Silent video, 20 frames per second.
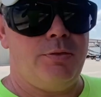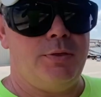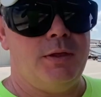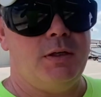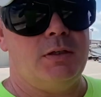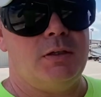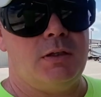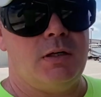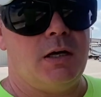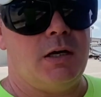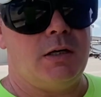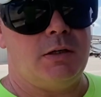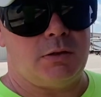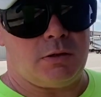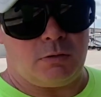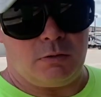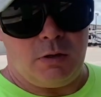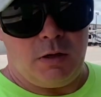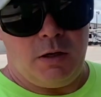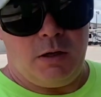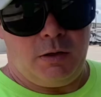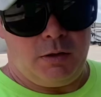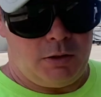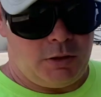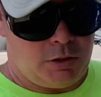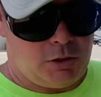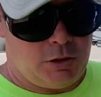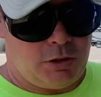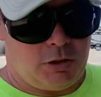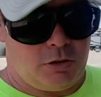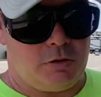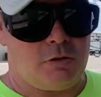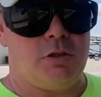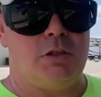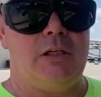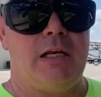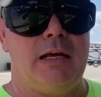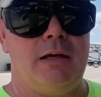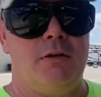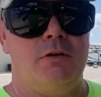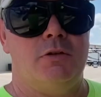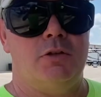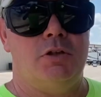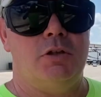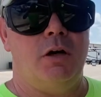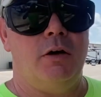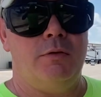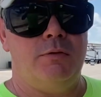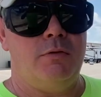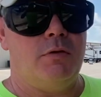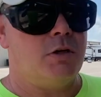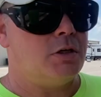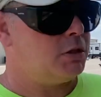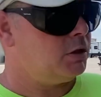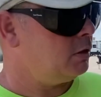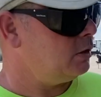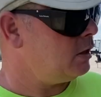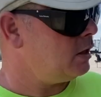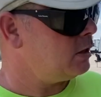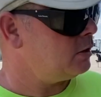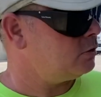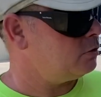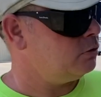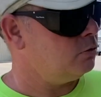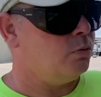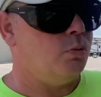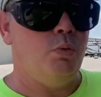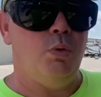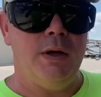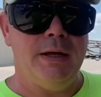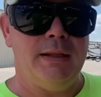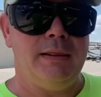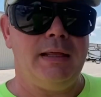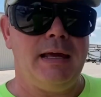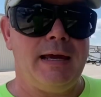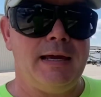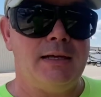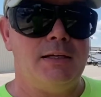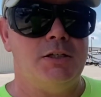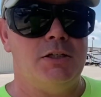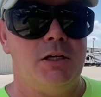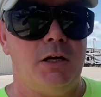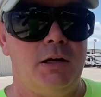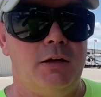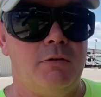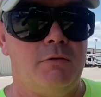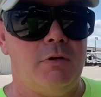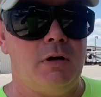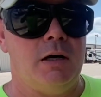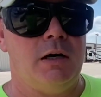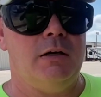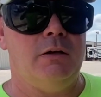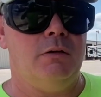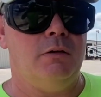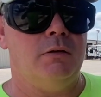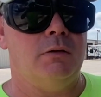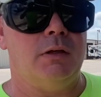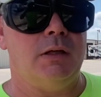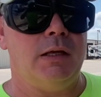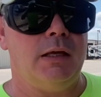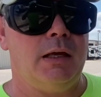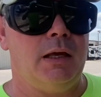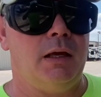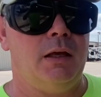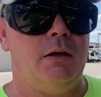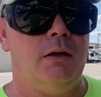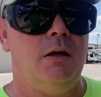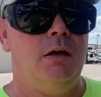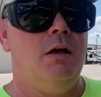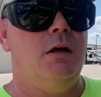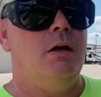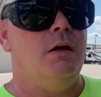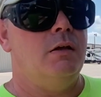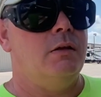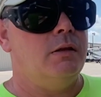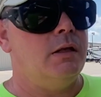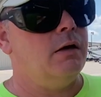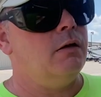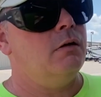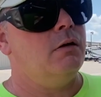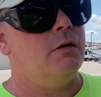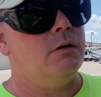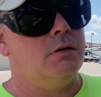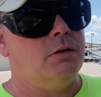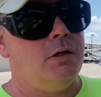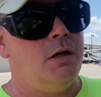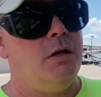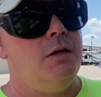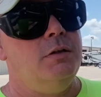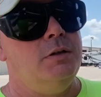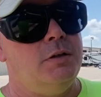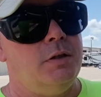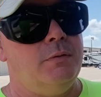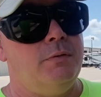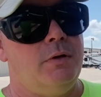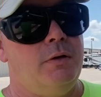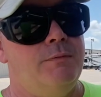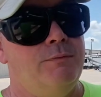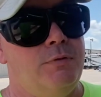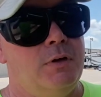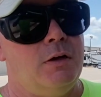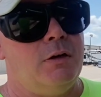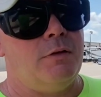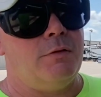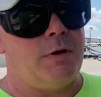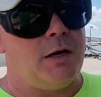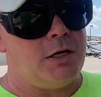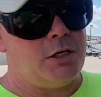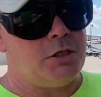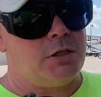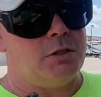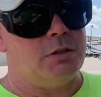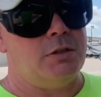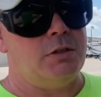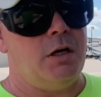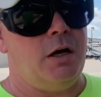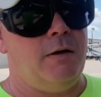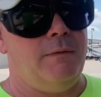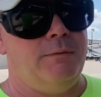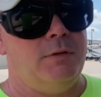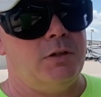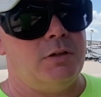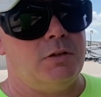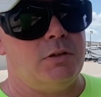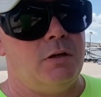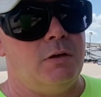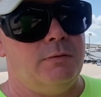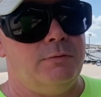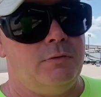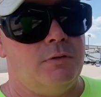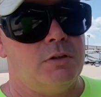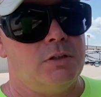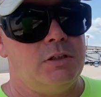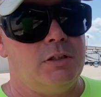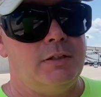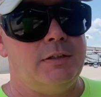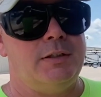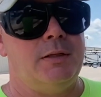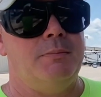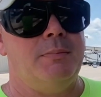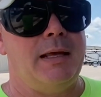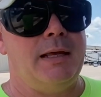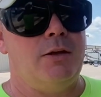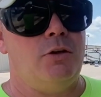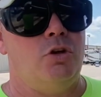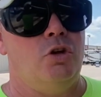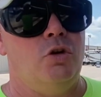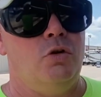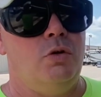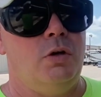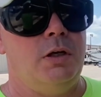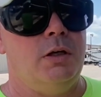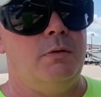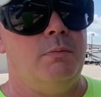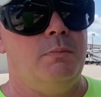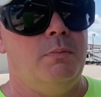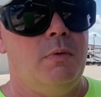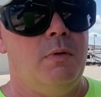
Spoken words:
this nozzle. This is just your standard soft washing nozzle with a J-rod on the end. There are tons of configurations of this soft wash system that you can